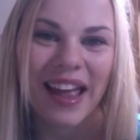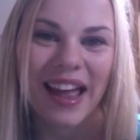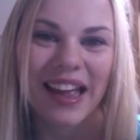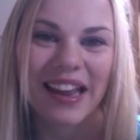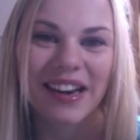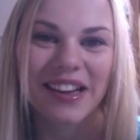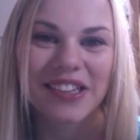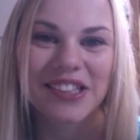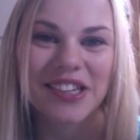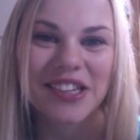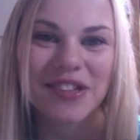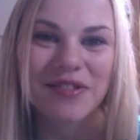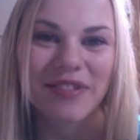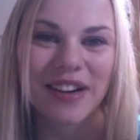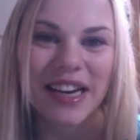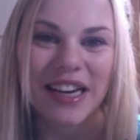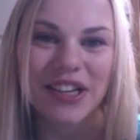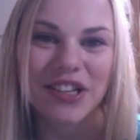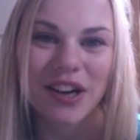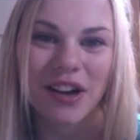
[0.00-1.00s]
And I just
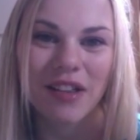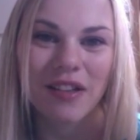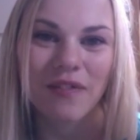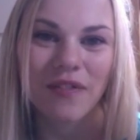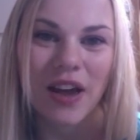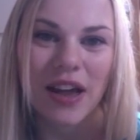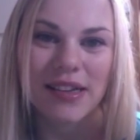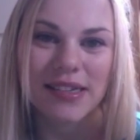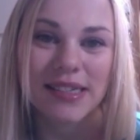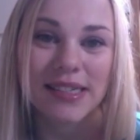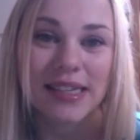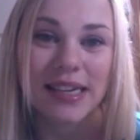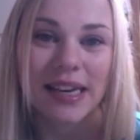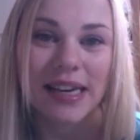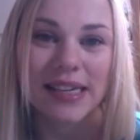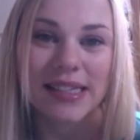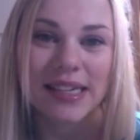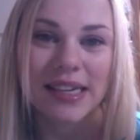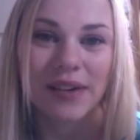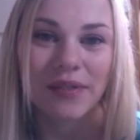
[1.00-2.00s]
really show the
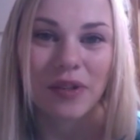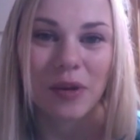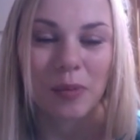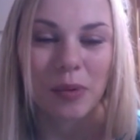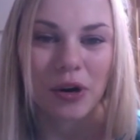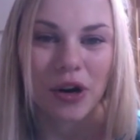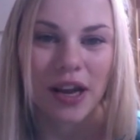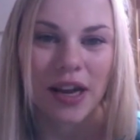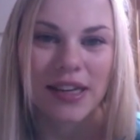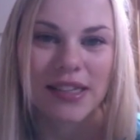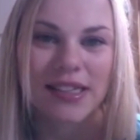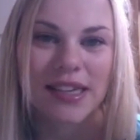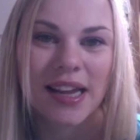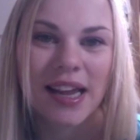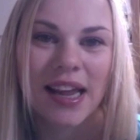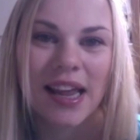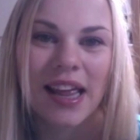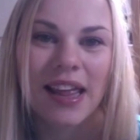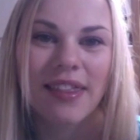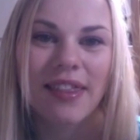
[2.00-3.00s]
versatility of the product.
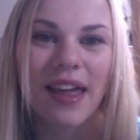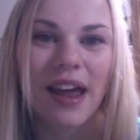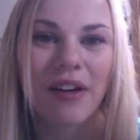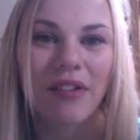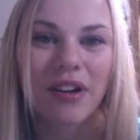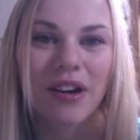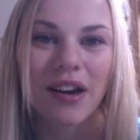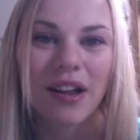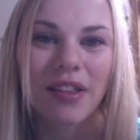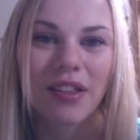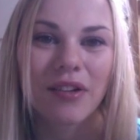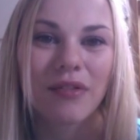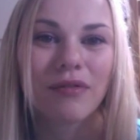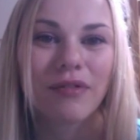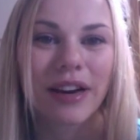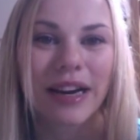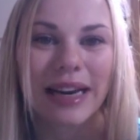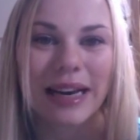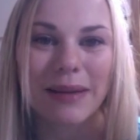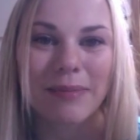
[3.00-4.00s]
They're another
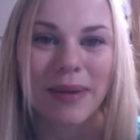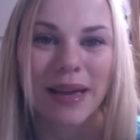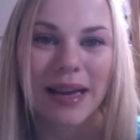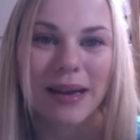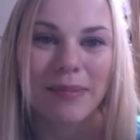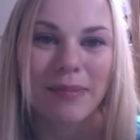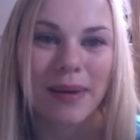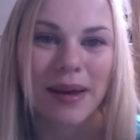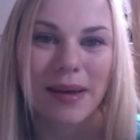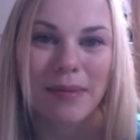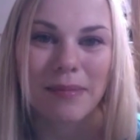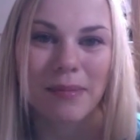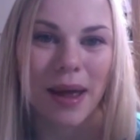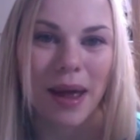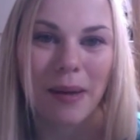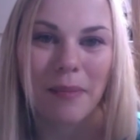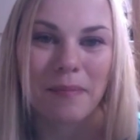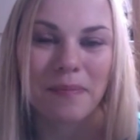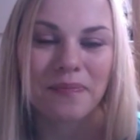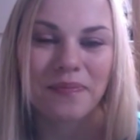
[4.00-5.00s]
really
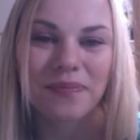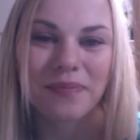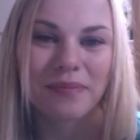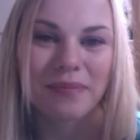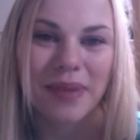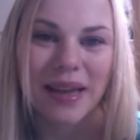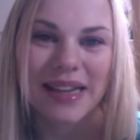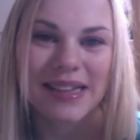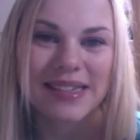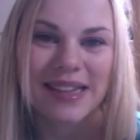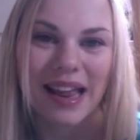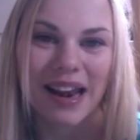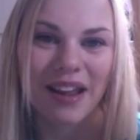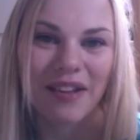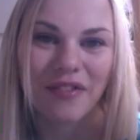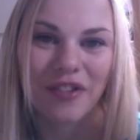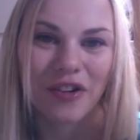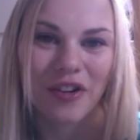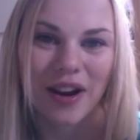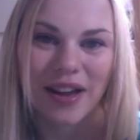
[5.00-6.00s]
big
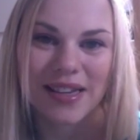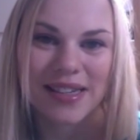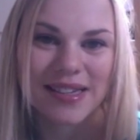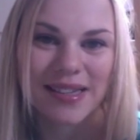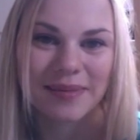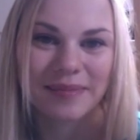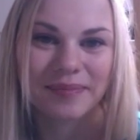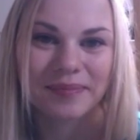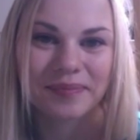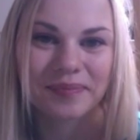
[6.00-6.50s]
seller for us.